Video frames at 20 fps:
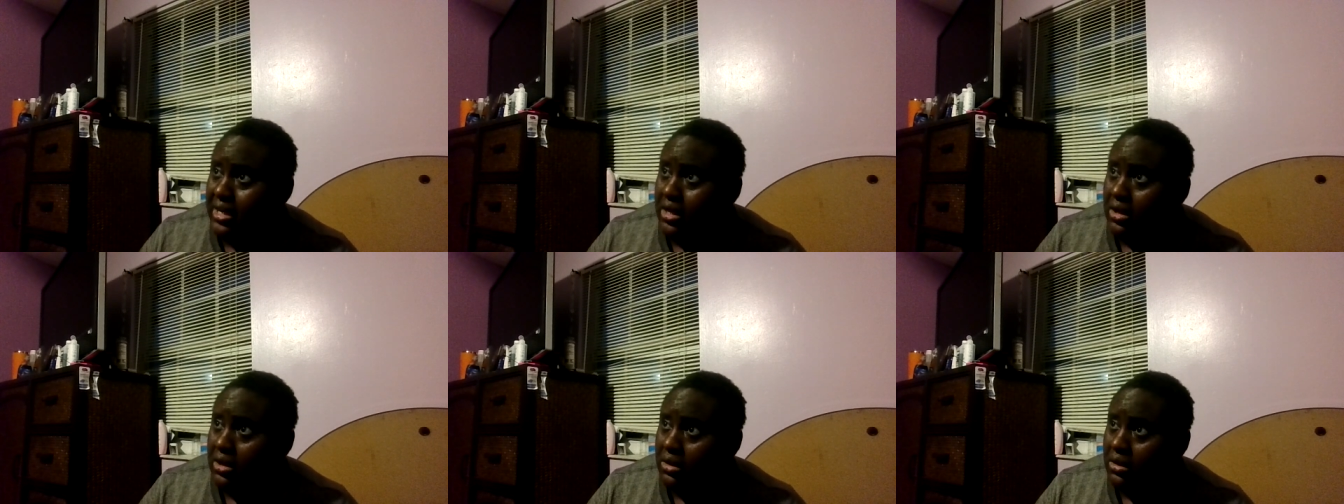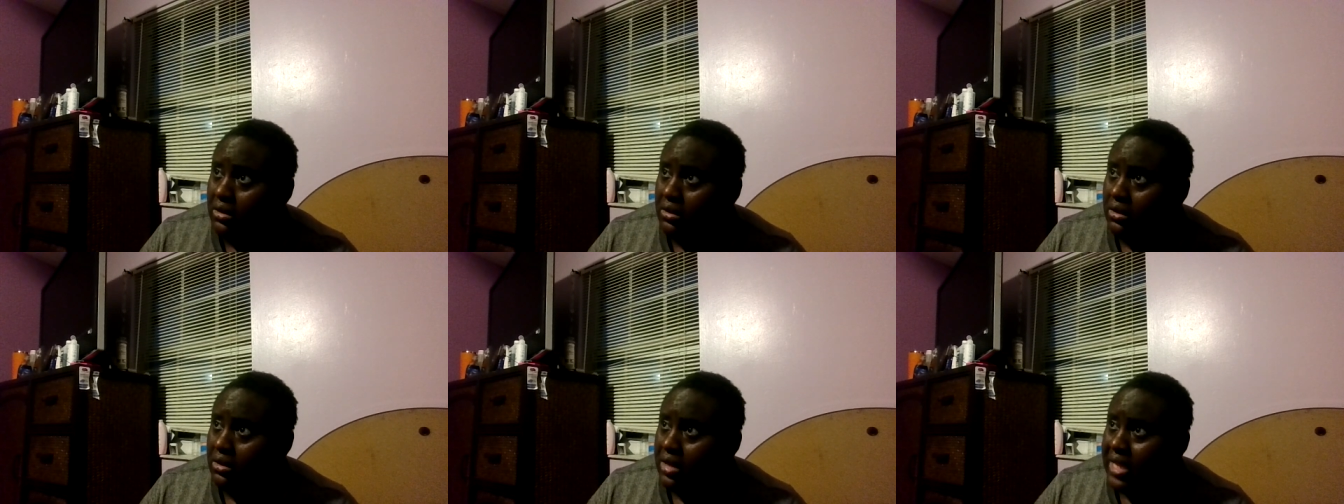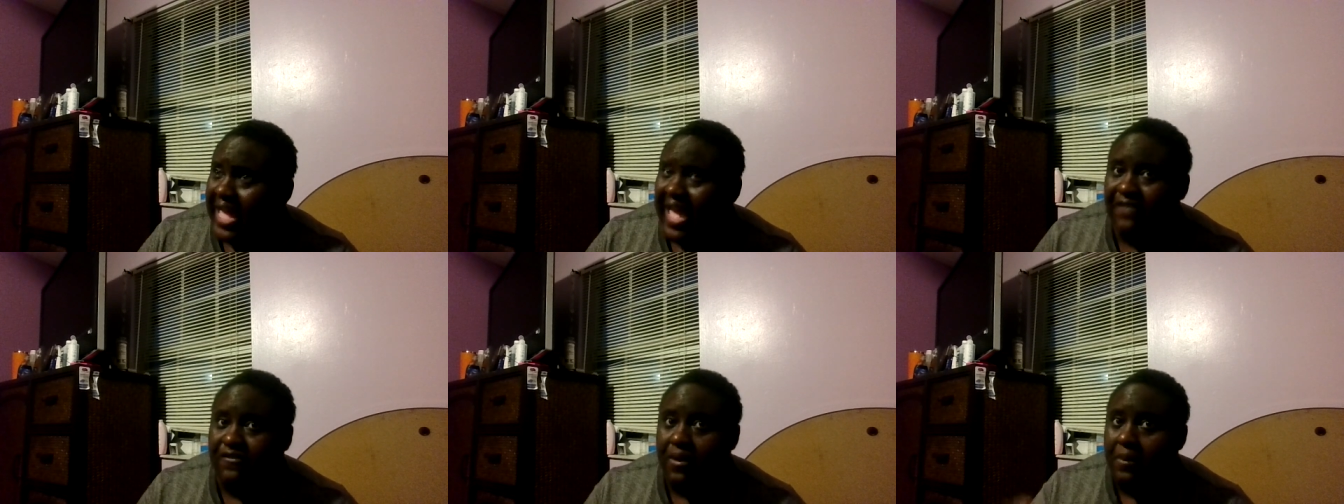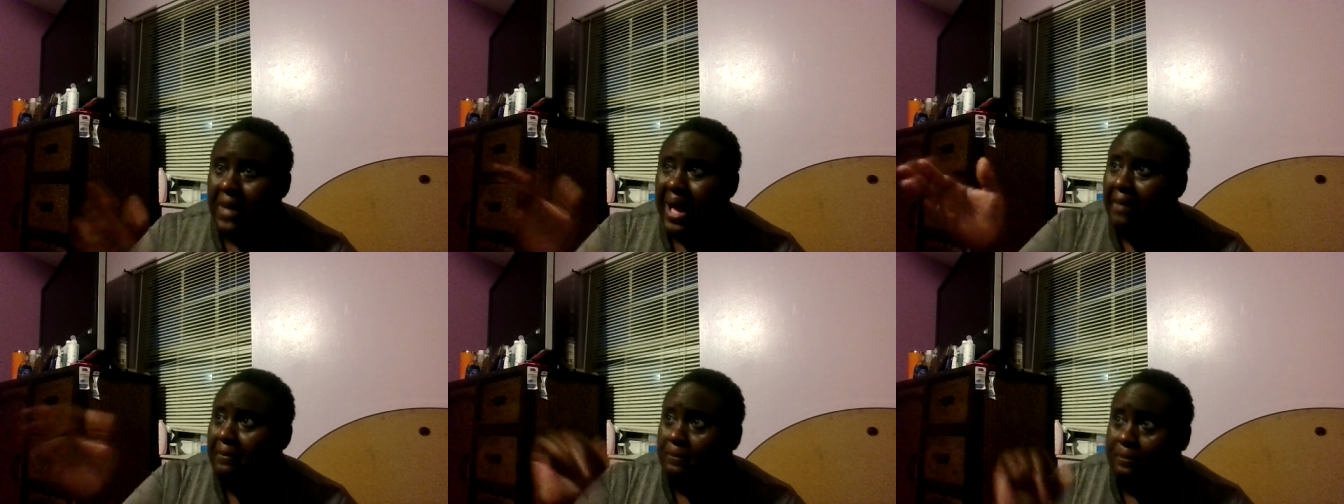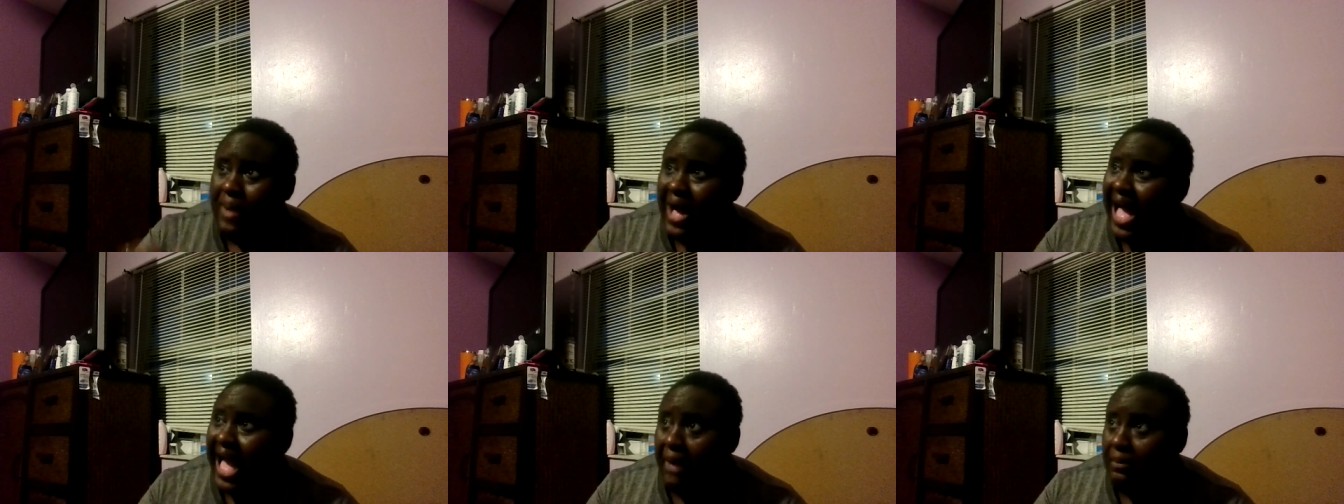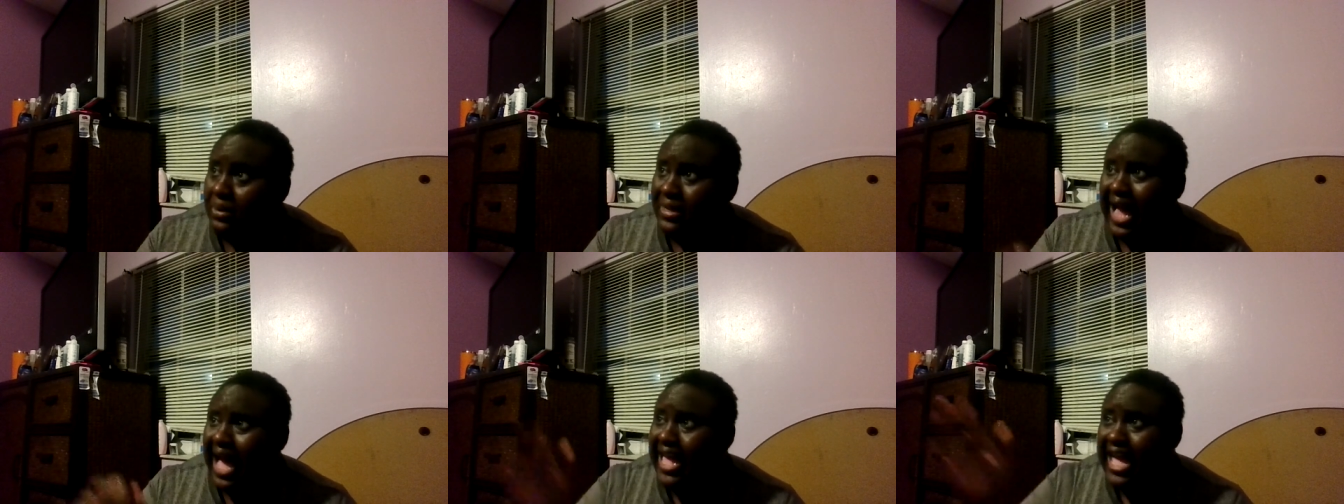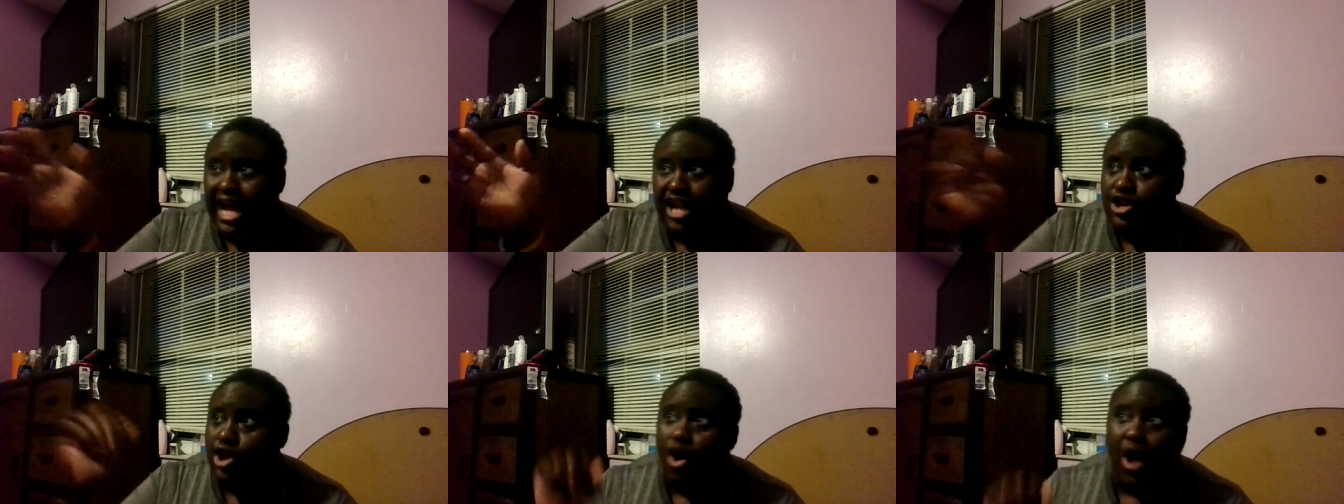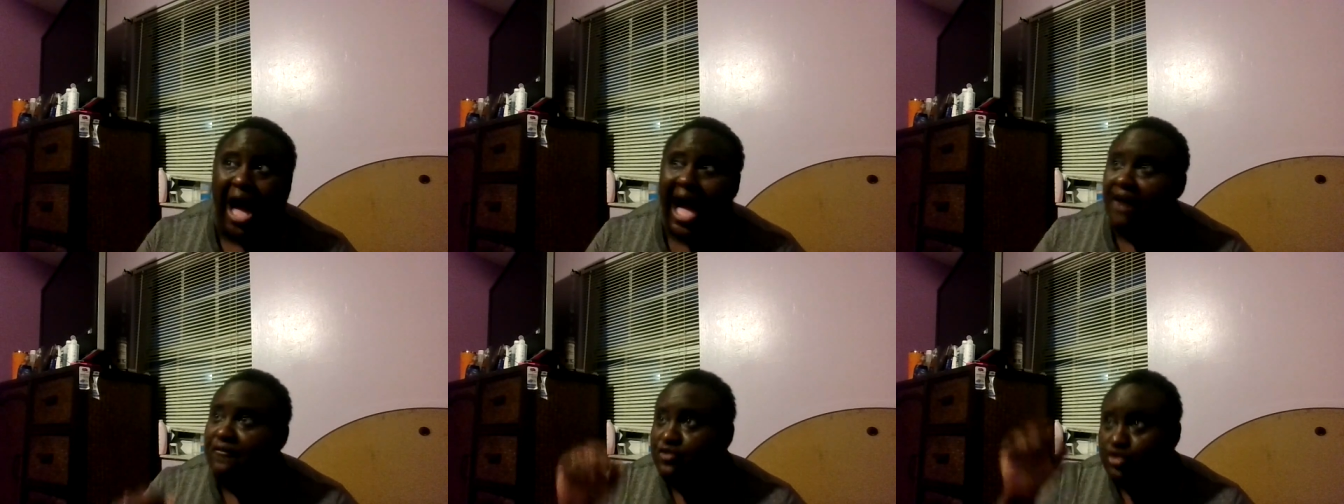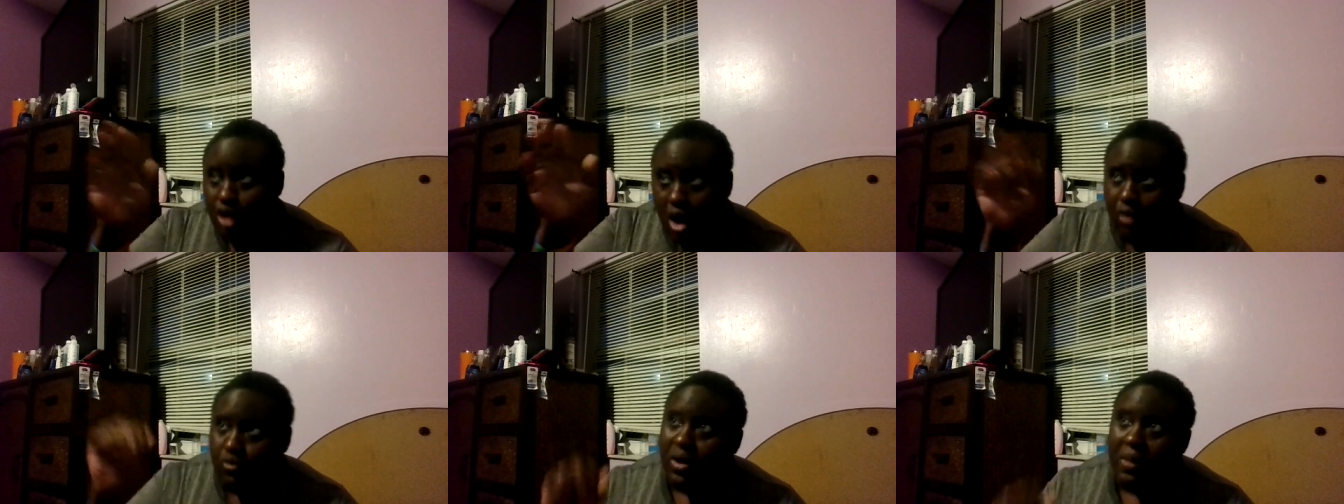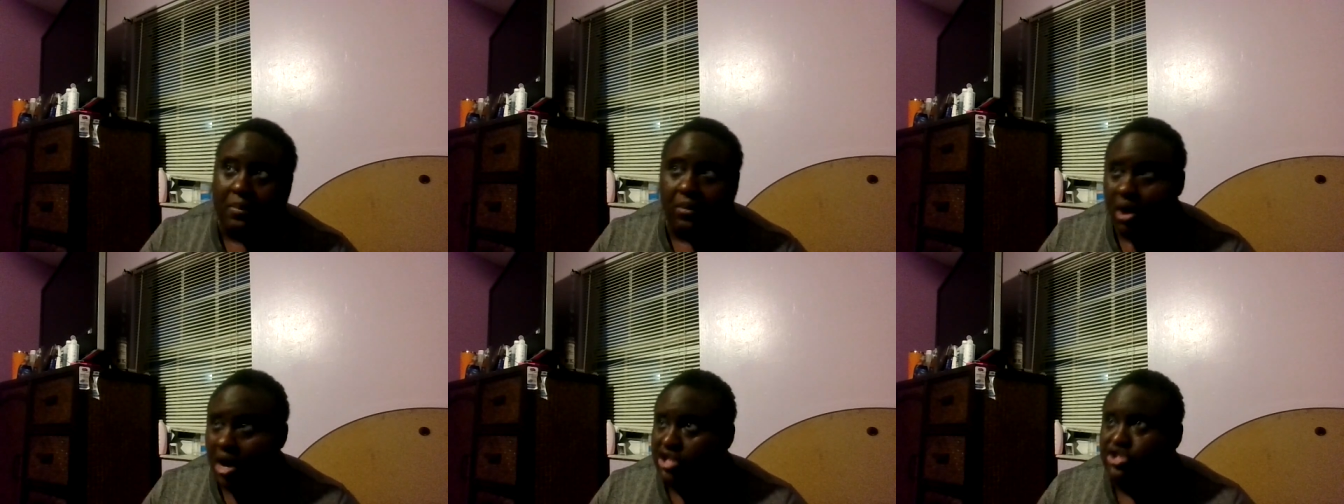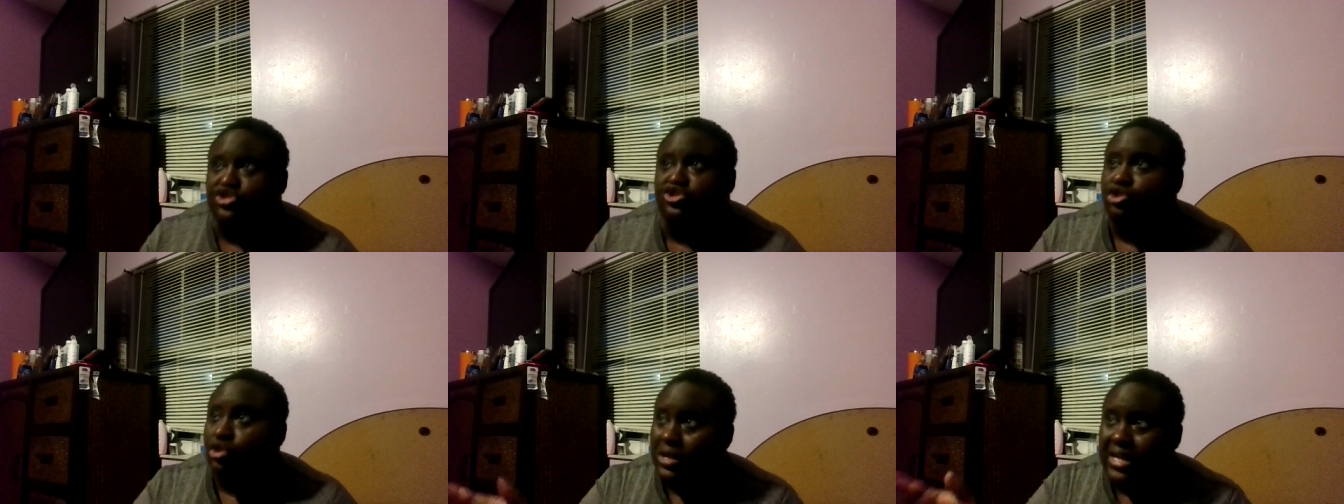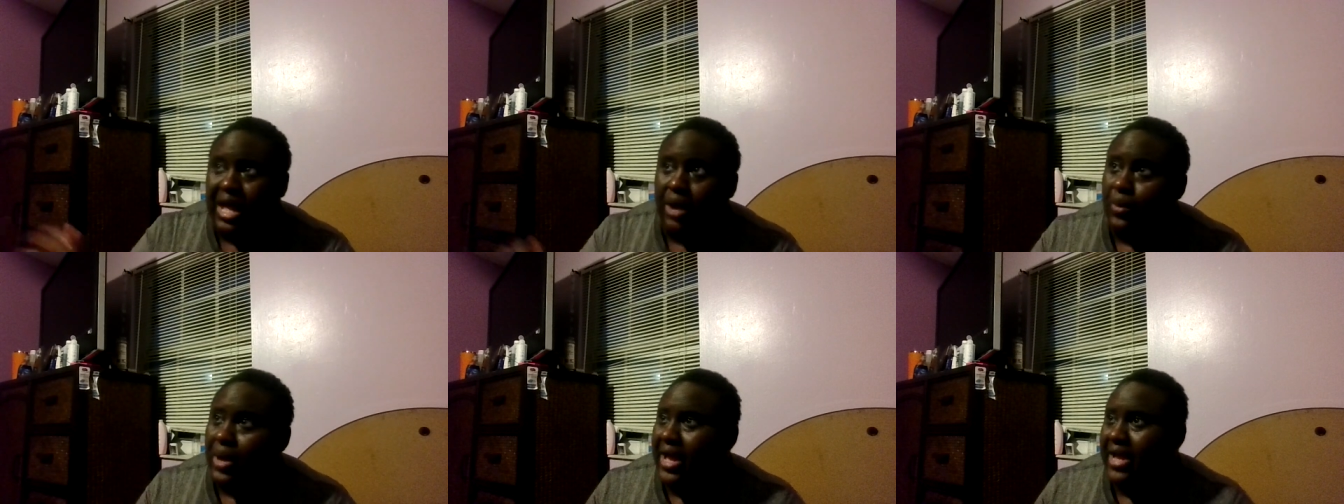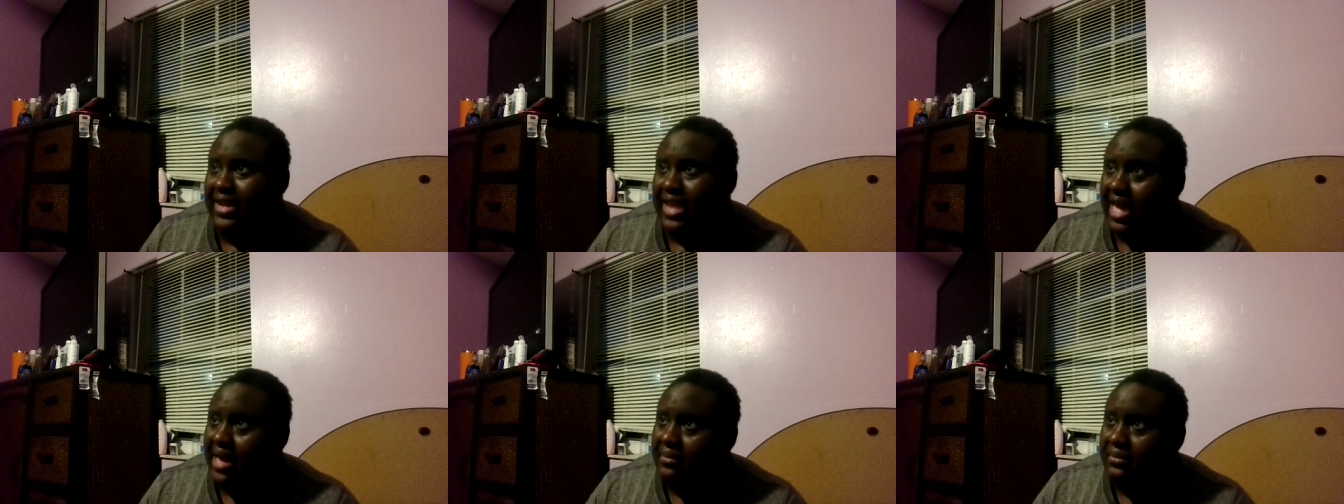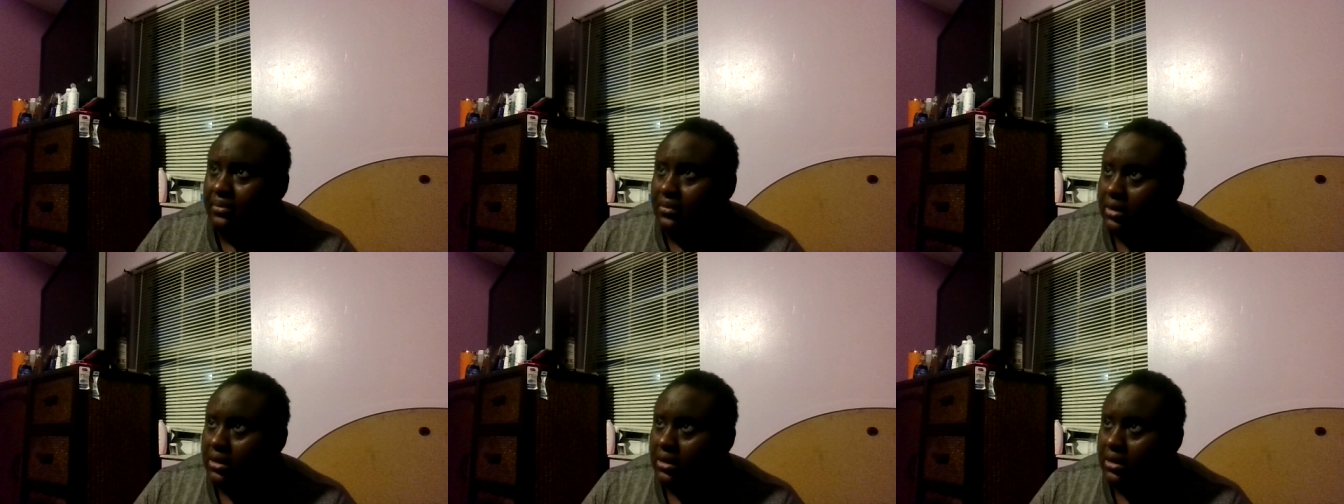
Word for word: Exactly. Even my Bible, and you don't have no remorse. No, no away then.